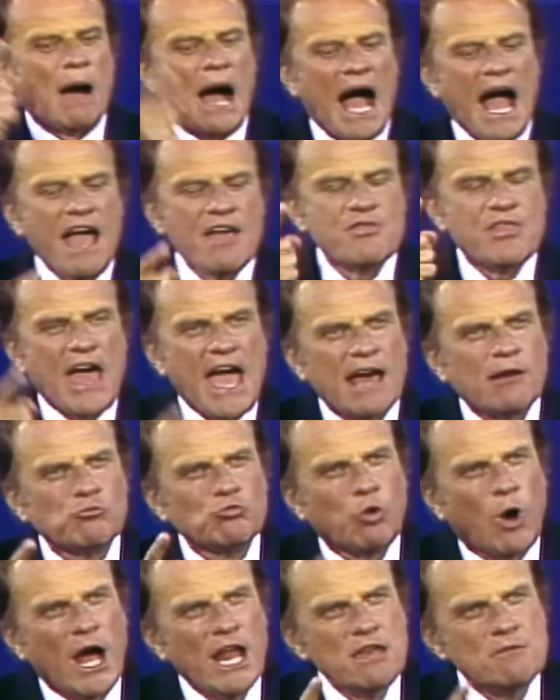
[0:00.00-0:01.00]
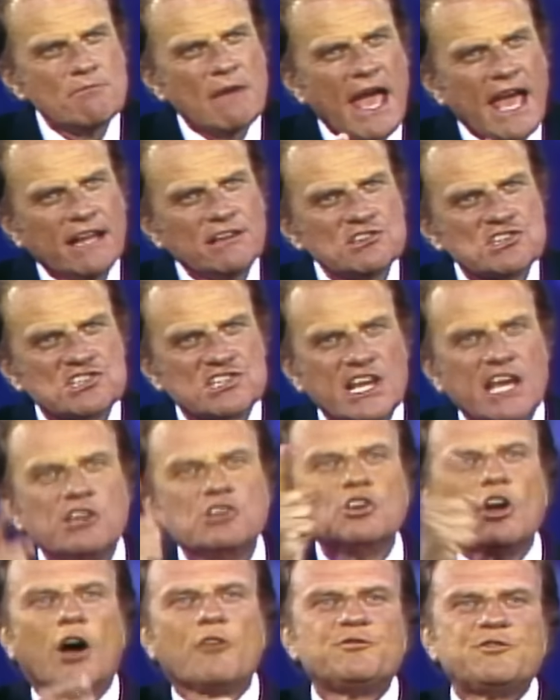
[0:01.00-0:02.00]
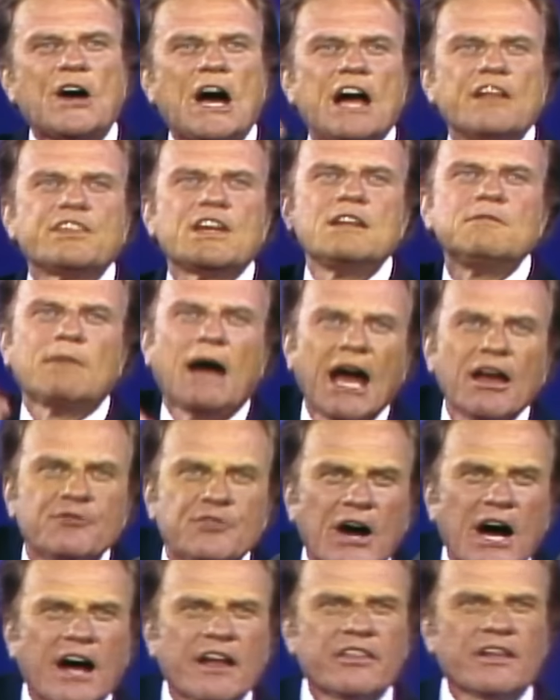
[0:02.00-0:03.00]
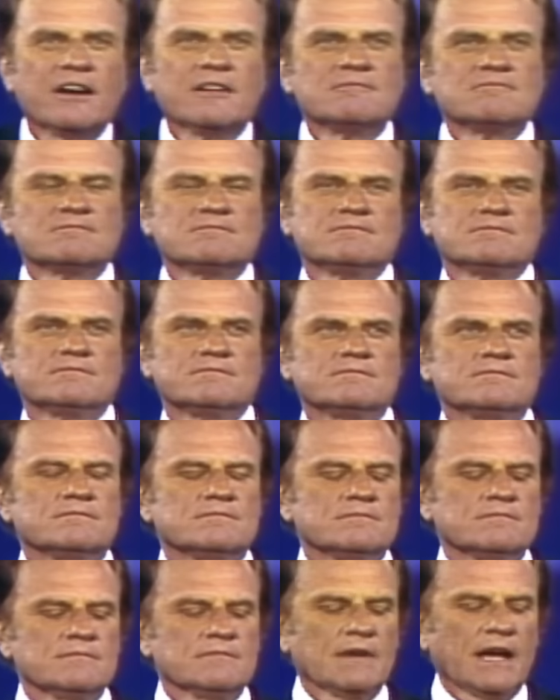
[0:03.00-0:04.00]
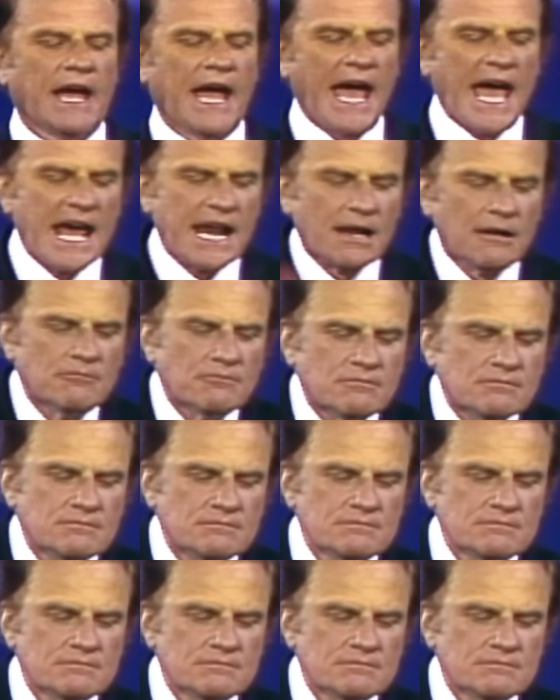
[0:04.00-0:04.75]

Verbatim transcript: by that one man's sin, your father and my father, Adam,